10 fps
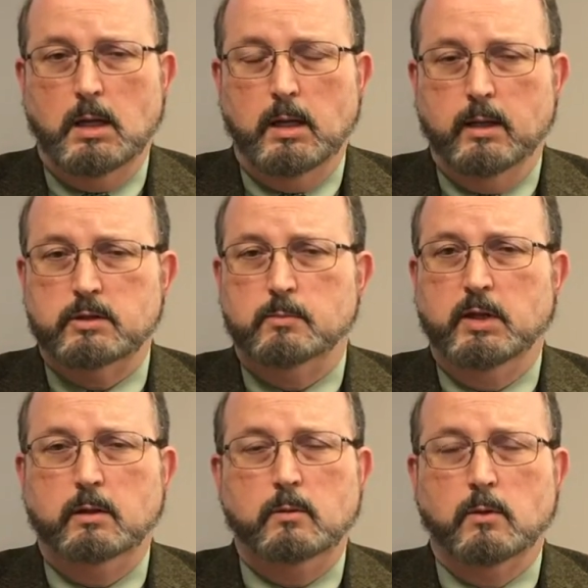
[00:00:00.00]

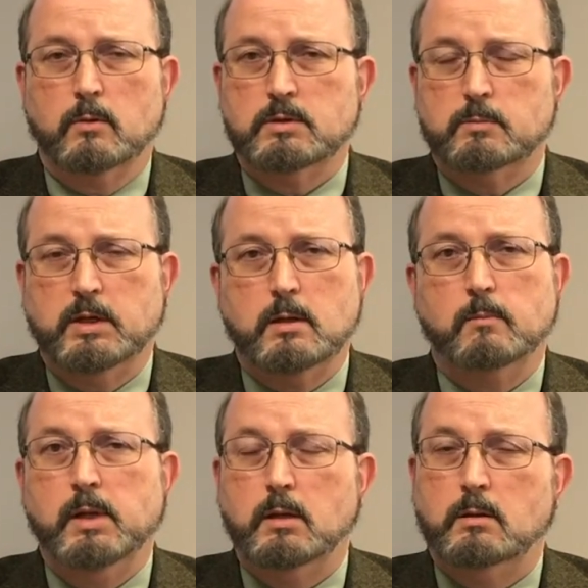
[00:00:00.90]
eligibility workers have been
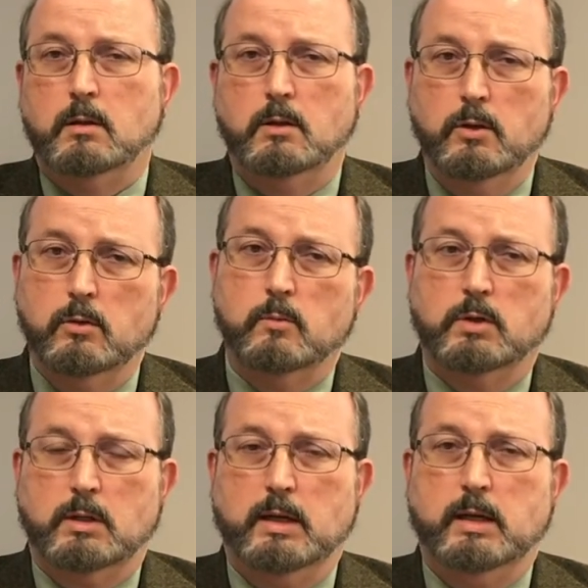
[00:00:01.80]
committed to doing
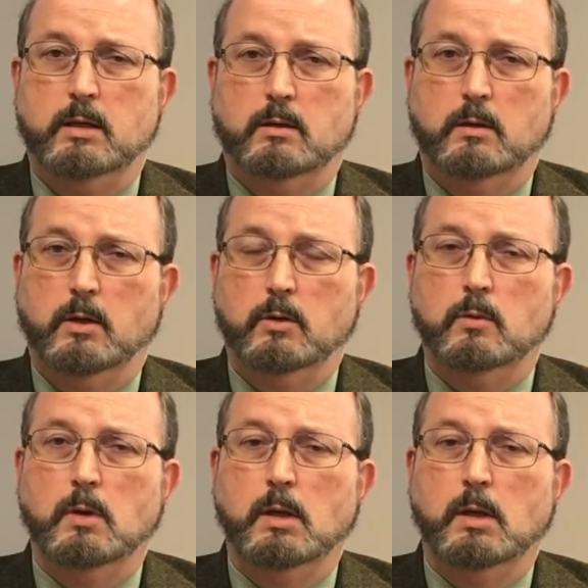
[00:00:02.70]
what they needed to do